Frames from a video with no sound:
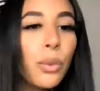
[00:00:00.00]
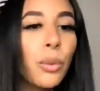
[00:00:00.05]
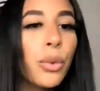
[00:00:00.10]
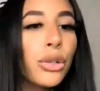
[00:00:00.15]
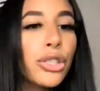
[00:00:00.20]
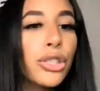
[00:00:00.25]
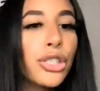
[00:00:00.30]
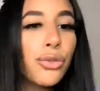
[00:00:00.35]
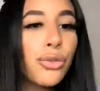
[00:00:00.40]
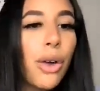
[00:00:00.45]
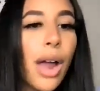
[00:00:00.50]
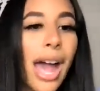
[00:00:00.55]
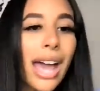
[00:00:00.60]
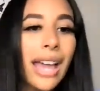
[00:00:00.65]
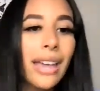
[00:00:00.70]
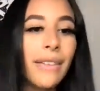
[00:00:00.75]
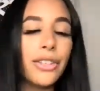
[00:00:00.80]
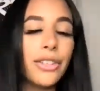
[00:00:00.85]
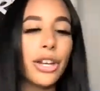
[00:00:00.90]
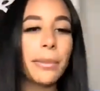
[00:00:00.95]
will
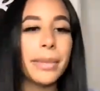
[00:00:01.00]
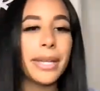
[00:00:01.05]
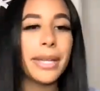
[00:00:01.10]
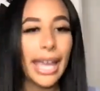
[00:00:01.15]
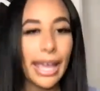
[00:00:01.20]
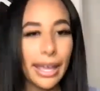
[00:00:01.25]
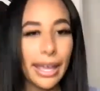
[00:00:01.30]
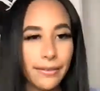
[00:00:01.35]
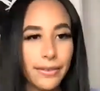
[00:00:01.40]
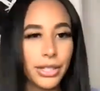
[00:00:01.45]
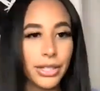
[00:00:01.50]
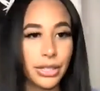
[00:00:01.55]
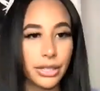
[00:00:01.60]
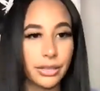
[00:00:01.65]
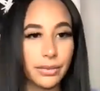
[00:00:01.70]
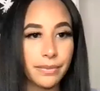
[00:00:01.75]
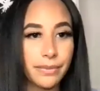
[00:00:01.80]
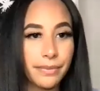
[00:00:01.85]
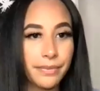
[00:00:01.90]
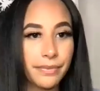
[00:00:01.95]
drive your behavior.
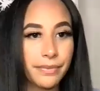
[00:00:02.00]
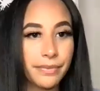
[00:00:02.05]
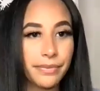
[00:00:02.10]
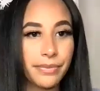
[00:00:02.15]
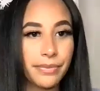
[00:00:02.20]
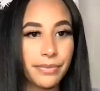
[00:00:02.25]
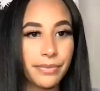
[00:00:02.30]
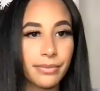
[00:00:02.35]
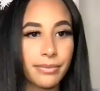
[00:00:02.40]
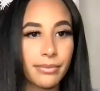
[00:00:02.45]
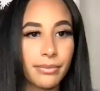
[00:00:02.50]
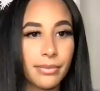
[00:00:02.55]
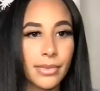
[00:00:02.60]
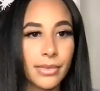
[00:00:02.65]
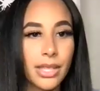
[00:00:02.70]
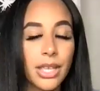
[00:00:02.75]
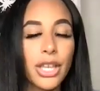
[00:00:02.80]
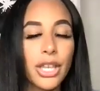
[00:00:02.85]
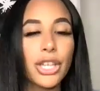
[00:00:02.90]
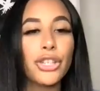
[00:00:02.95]

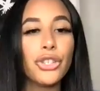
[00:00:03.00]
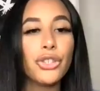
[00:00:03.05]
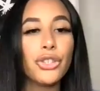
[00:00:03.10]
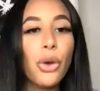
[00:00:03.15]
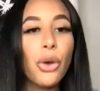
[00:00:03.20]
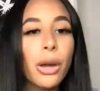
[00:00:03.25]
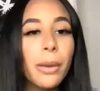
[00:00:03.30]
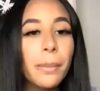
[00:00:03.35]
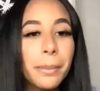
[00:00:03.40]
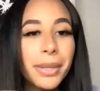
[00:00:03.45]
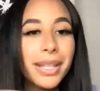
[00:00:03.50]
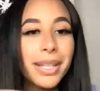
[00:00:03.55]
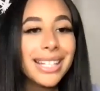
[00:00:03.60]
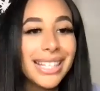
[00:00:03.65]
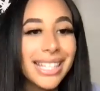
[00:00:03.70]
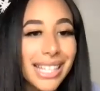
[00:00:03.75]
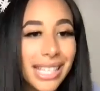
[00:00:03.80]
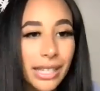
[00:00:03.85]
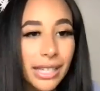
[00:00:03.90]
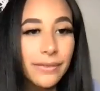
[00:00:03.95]
Your
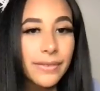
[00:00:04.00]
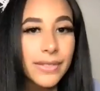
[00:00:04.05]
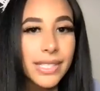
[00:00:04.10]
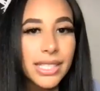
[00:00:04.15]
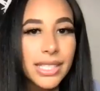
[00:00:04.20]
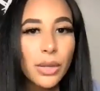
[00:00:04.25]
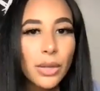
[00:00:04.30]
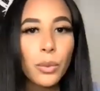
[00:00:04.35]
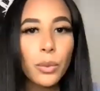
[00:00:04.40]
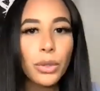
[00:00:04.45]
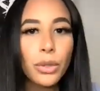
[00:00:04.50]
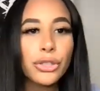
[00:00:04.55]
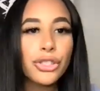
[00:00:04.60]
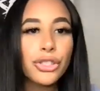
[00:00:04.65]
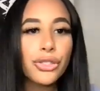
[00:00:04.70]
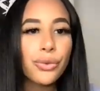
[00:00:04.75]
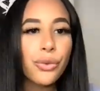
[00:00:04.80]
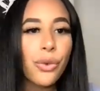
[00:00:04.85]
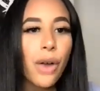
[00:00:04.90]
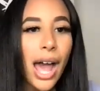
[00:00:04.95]
beliefs will
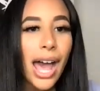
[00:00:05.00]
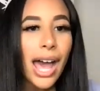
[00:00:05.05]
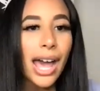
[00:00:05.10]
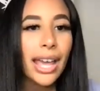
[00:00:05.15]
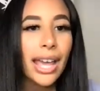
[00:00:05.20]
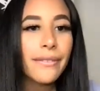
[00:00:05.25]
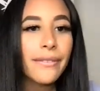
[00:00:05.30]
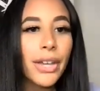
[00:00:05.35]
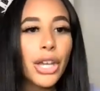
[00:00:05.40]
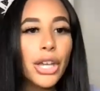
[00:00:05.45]
drive